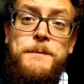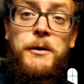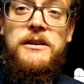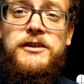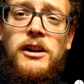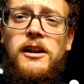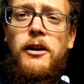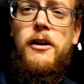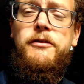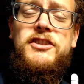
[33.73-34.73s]
We've done a
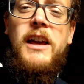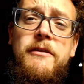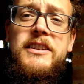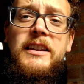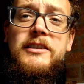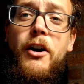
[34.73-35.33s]
lot of services